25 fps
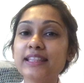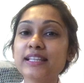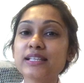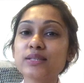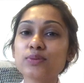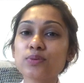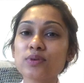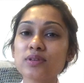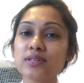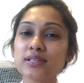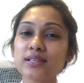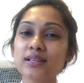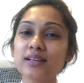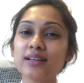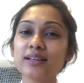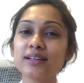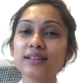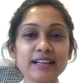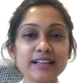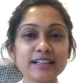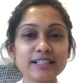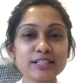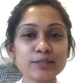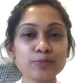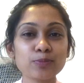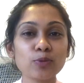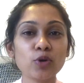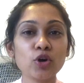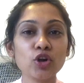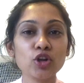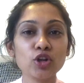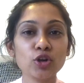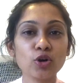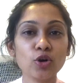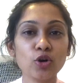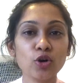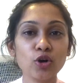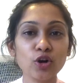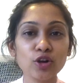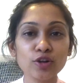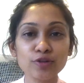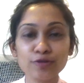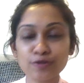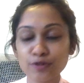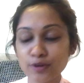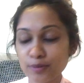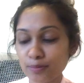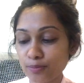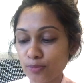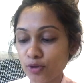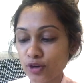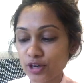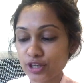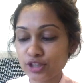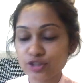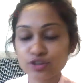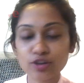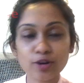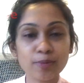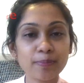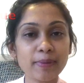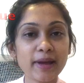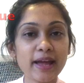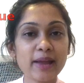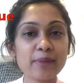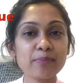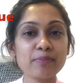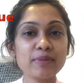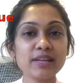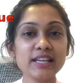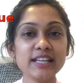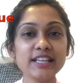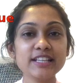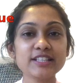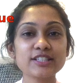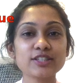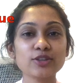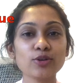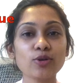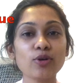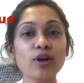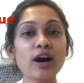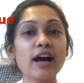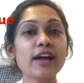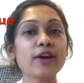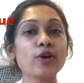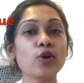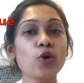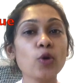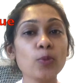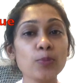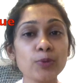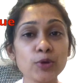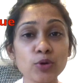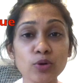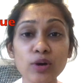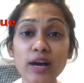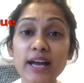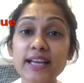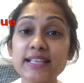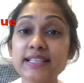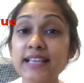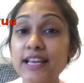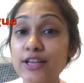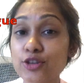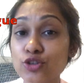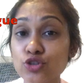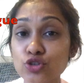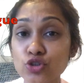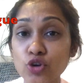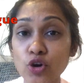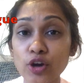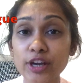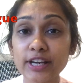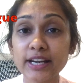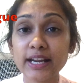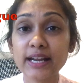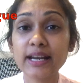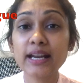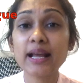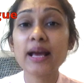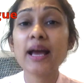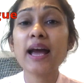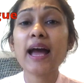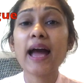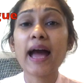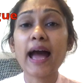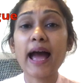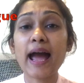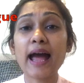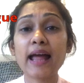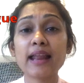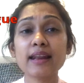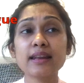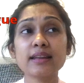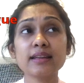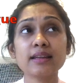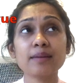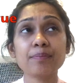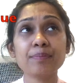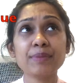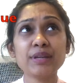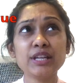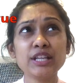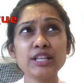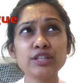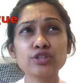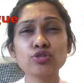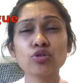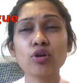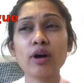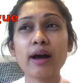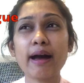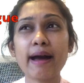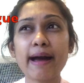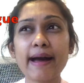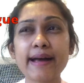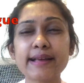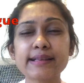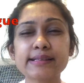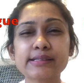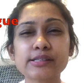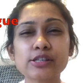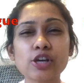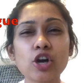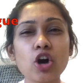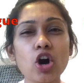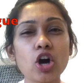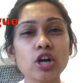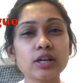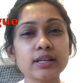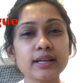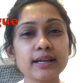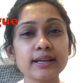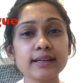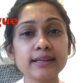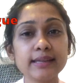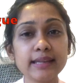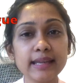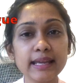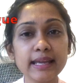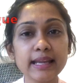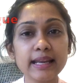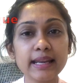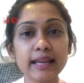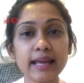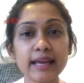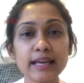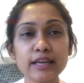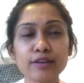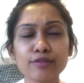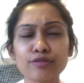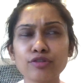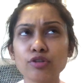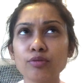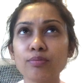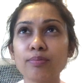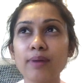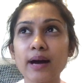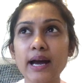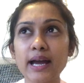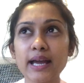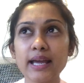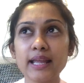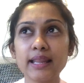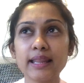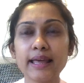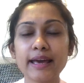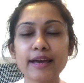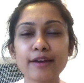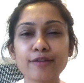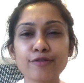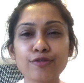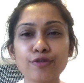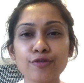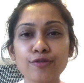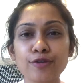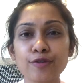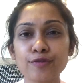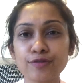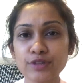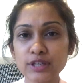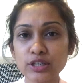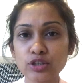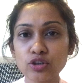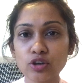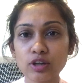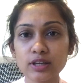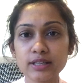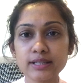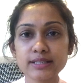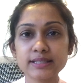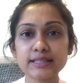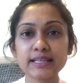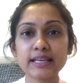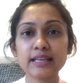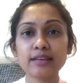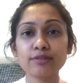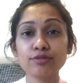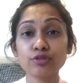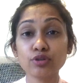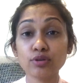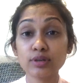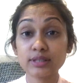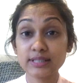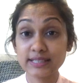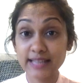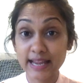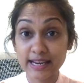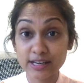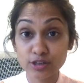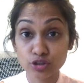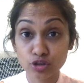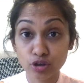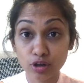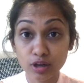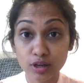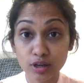this was a small haul from Body Shop and Miniso. I hope you guys enjoyed it. And the Miniso has got a deal, like if you buy like for $50, they give you a $10